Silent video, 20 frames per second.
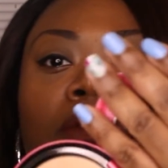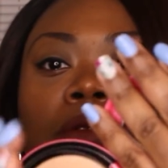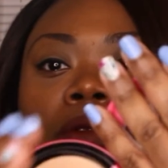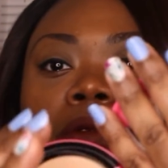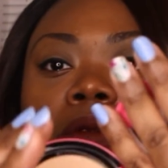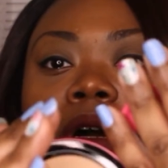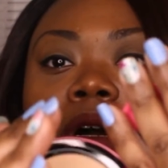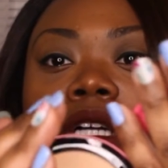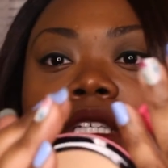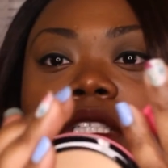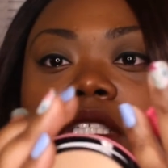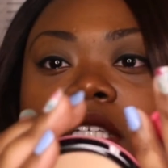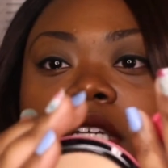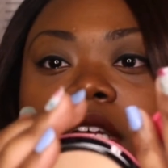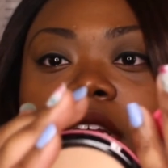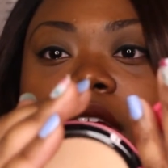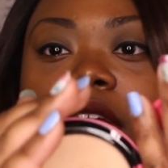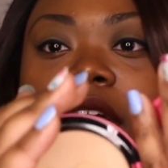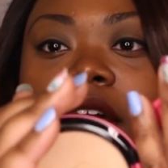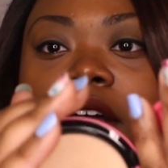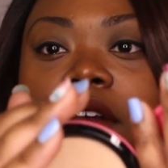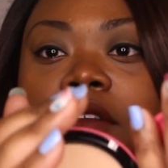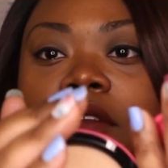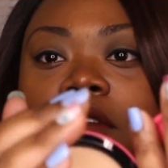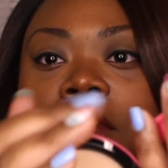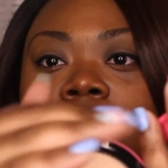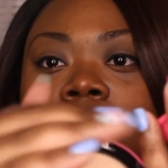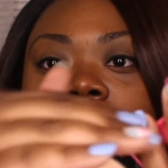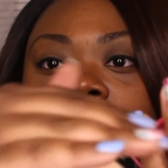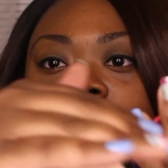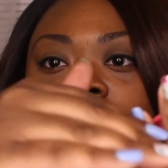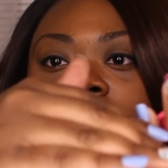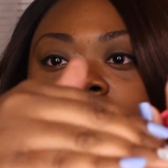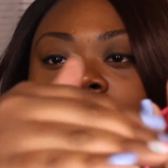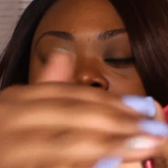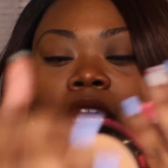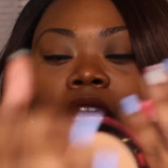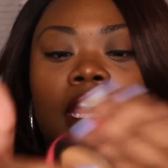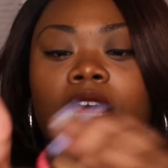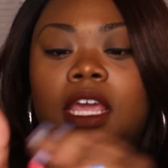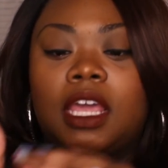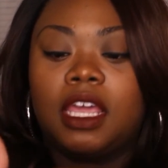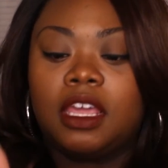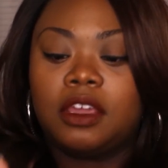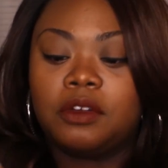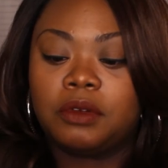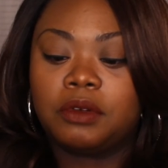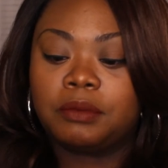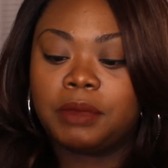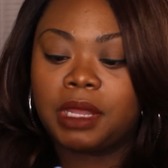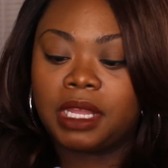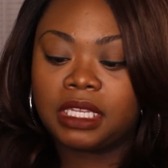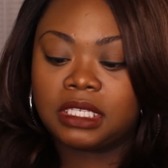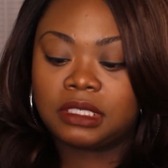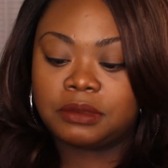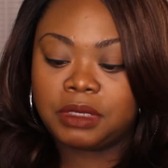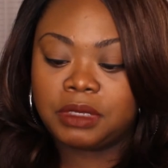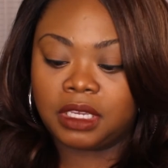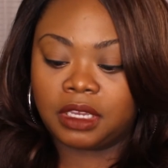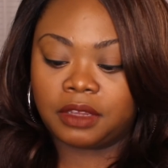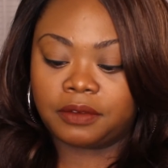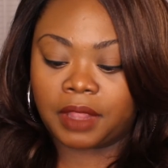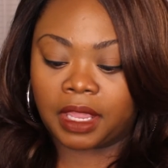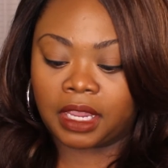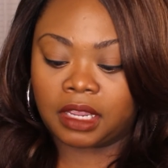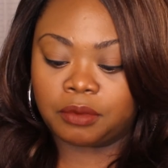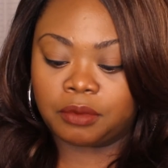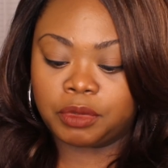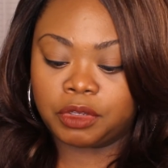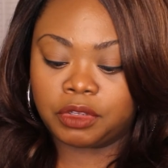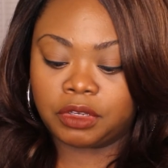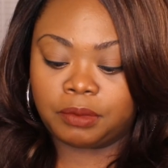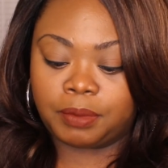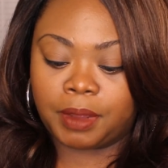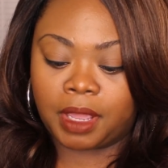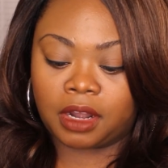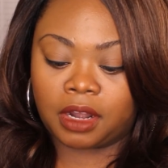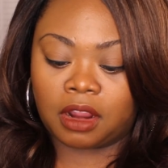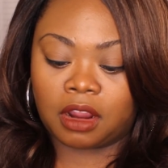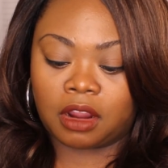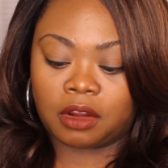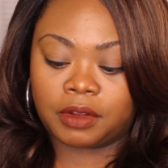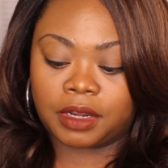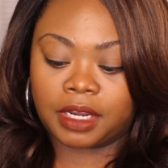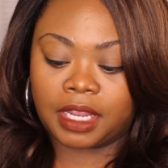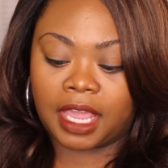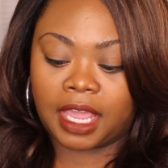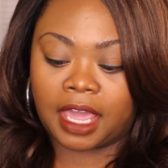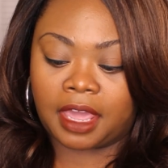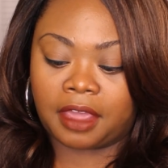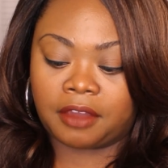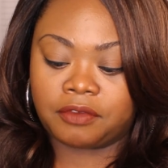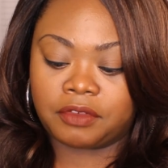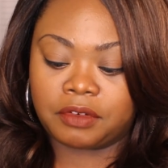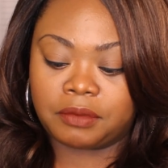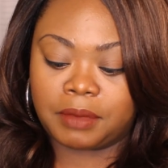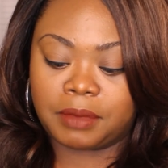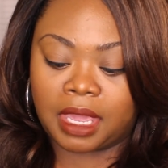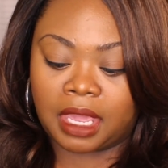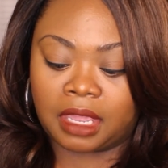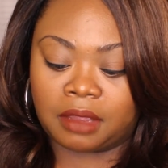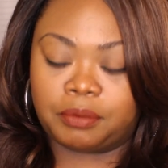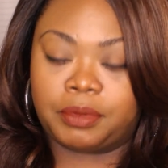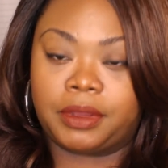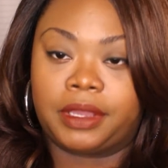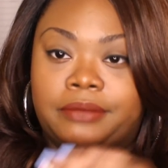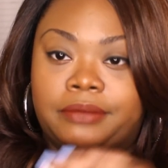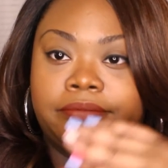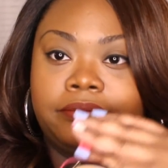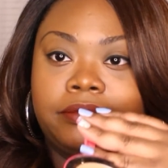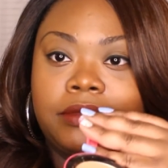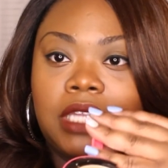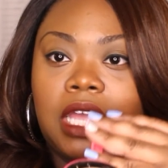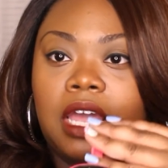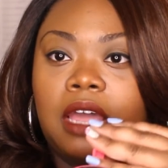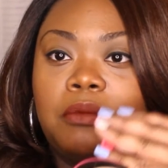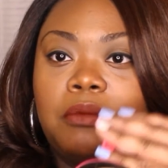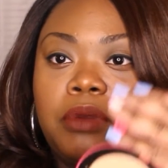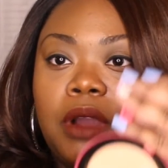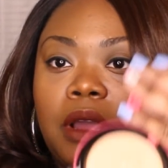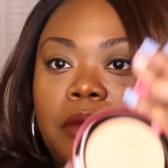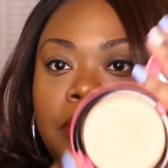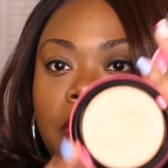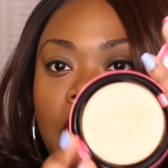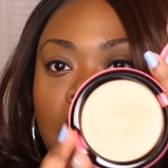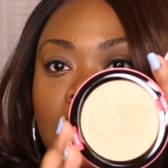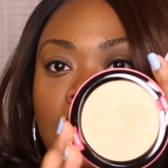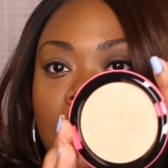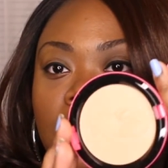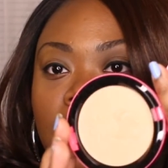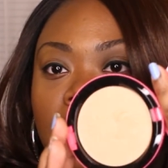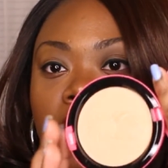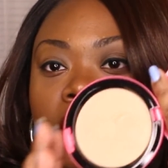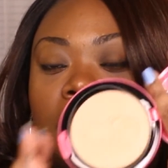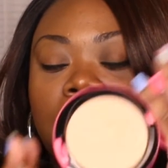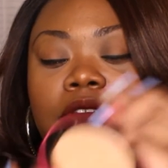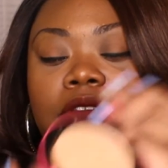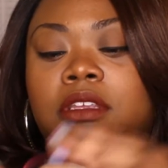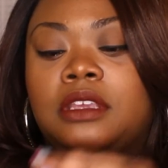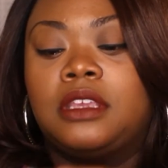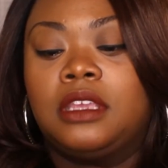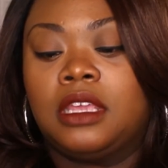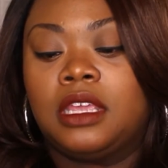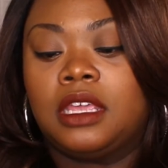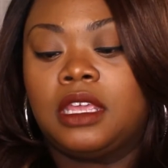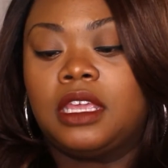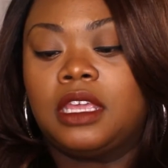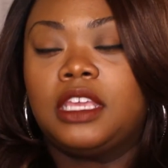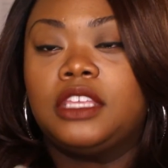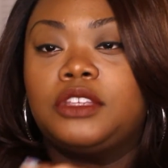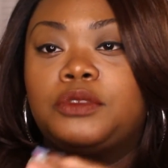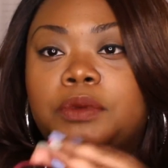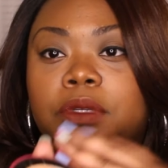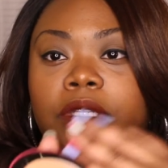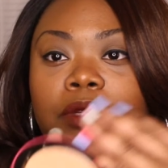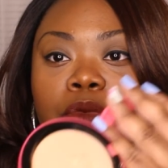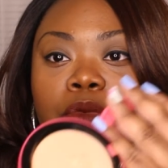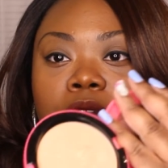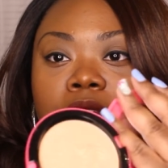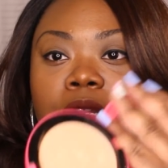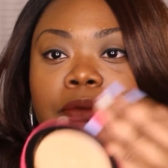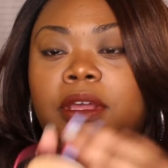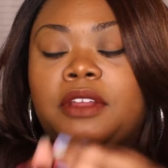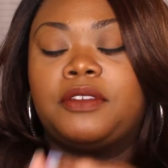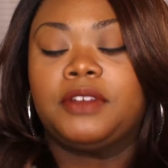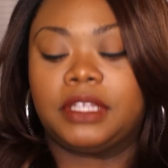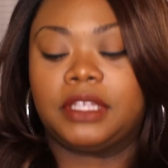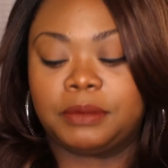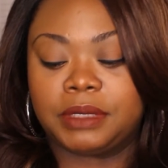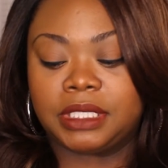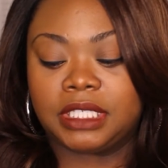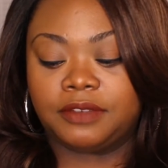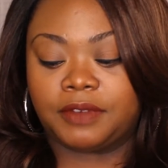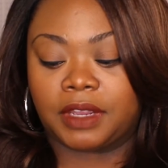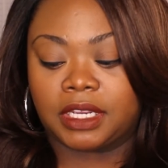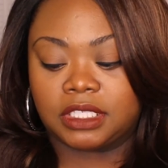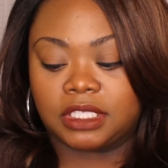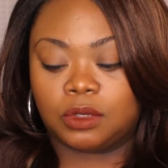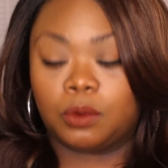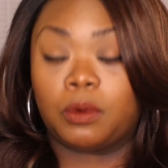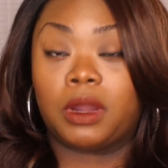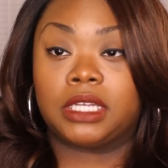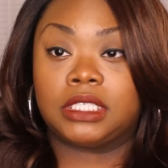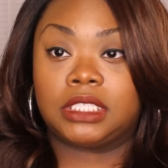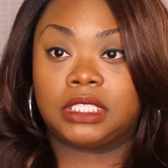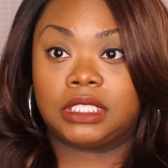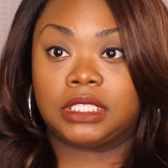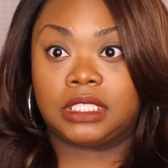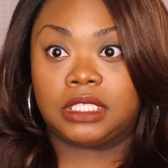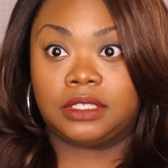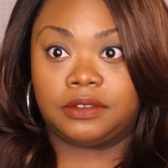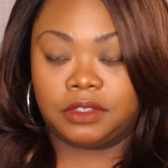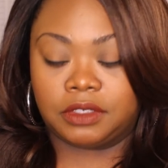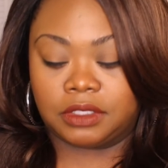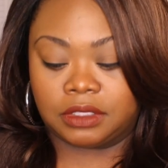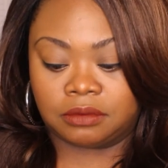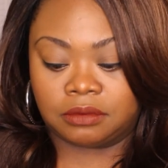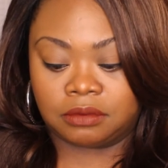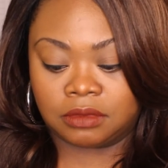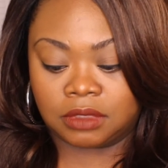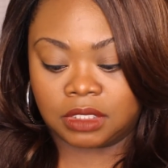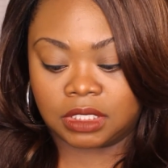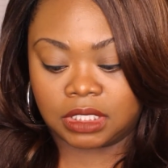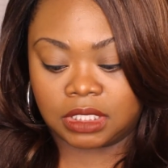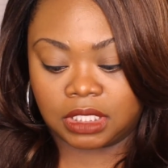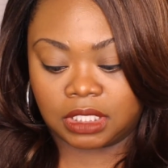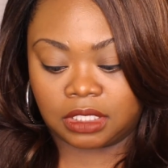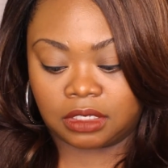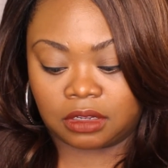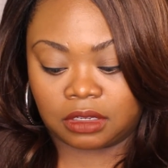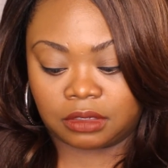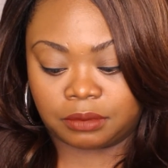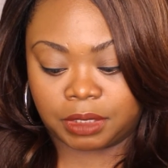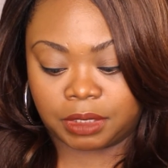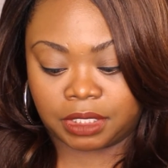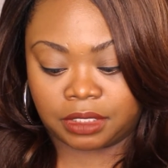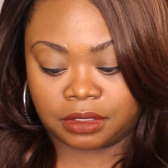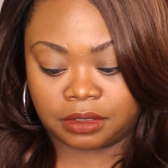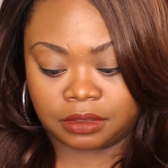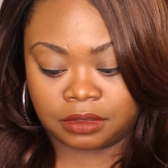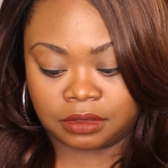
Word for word: washing it out. It reminds me of like a beauty powder I already have from MAC, but I'm probably not going to get it. It's really pretty. Matter of fact, let me see if I can swatch it and see if you can see it on me.